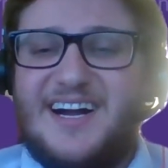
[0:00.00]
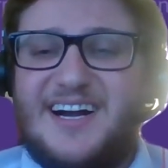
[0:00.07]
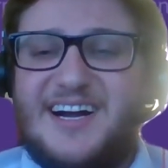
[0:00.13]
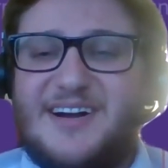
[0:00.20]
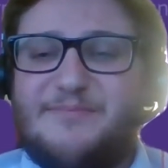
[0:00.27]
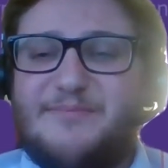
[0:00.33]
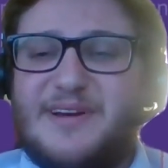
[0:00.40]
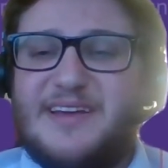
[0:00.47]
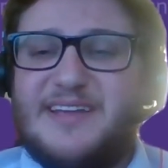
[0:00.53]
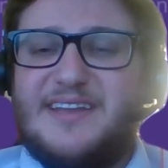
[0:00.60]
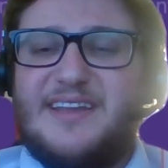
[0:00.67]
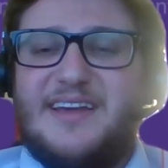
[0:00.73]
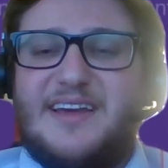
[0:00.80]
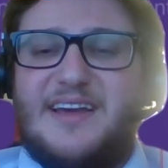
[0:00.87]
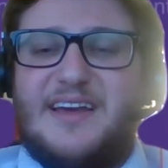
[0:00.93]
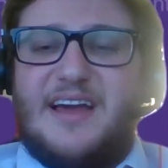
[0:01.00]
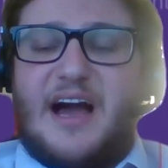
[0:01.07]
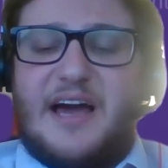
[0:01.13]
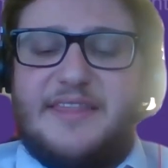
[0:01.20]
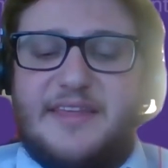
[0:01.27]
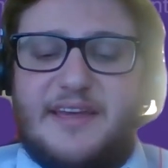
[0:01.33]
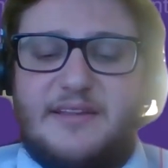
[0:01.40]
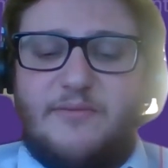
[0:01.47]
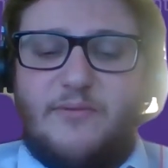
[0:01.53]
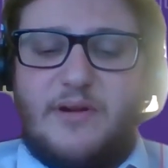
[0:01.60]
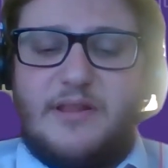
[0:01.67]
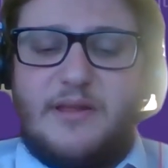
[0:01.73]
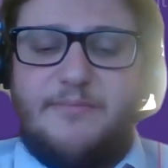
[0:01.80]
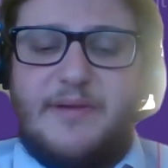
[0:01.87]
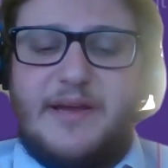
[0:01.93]
But I think one
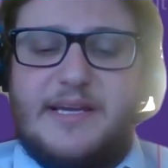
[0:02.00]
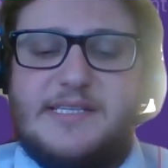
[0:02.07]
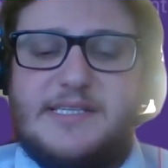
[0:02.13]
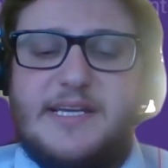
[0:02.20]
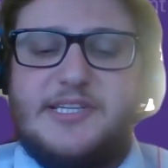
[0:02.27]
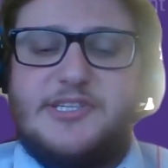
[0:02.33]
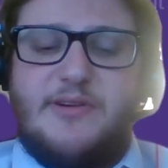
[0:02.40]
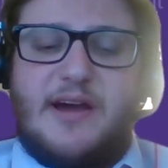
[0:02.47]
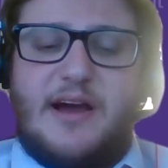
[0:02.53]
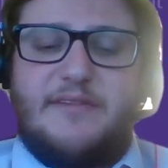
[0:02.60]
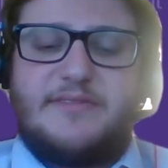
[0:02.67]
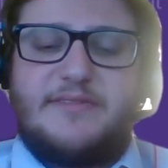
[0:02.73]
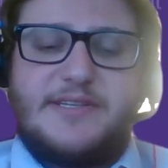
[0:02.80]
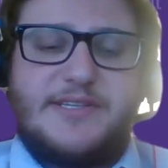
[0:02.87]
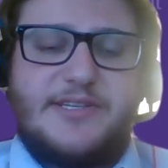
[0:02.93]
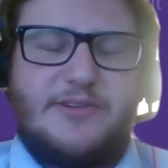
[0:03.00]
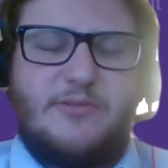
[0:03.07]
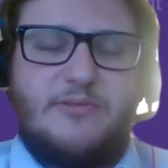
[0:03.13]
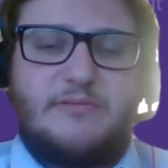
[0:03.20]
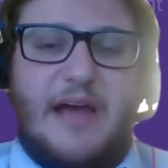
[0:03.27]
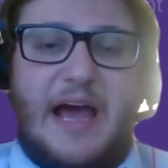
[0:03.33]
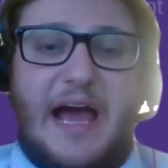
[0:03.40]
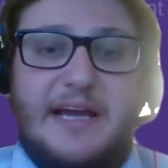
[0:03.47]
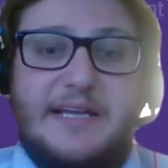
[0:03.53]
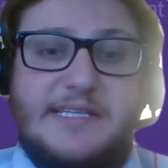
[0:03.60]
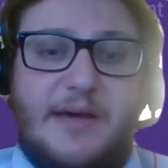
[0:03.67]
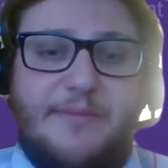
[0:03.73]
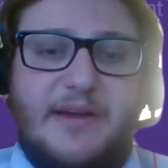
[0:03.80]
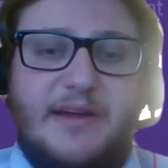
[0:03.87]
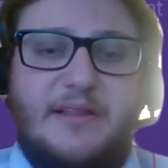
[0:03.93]
of the biggest things you have to do
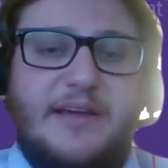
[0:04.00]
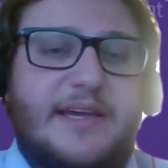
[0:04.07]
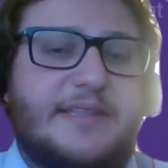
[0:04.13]
academically,